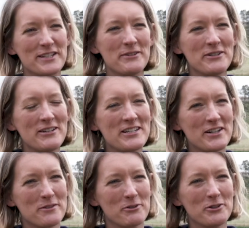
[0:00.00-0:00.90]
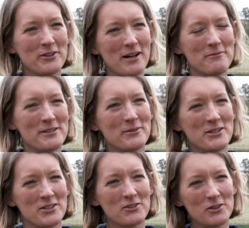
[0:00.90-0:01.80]
D B regional programmes,
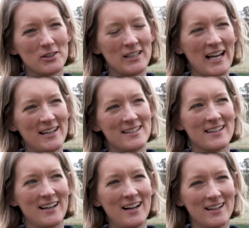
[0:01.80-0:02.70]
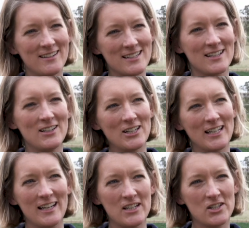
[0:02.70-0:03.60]
which are grower-led, allow us to look
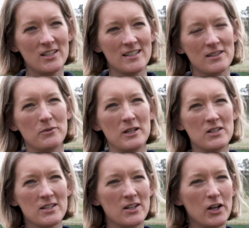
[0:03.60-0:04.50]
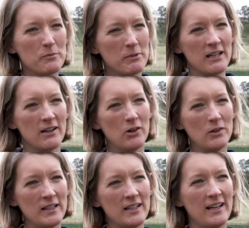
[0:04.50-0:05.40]
at issues which could be
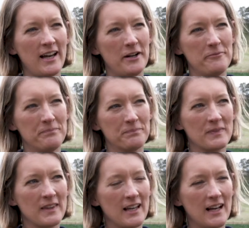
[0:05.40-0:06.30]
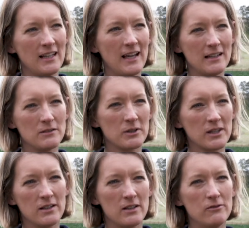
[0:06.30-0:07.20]
only um, aligned
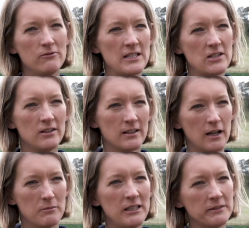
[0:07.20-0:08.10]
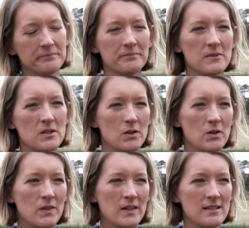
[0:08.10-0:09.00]
with the regional climate.
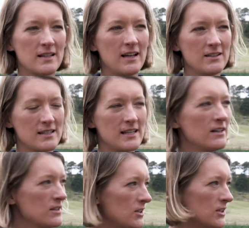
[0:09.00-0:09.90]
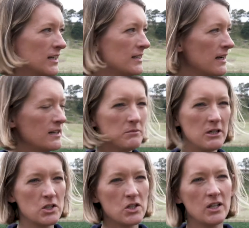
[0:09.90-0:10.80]
So this allows us here to look at downy
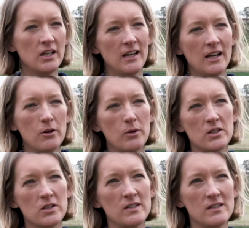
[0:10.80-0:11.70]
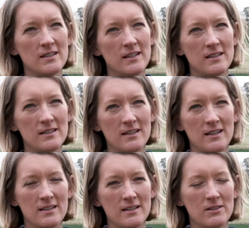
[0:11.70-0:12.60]
mildew, which is, is,
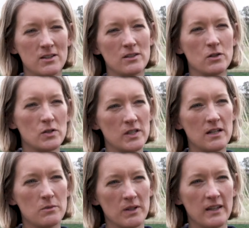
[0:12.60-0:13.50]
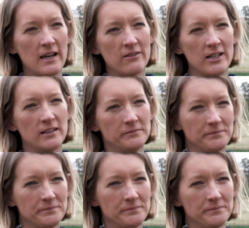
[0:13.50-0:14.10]
is associated with the area.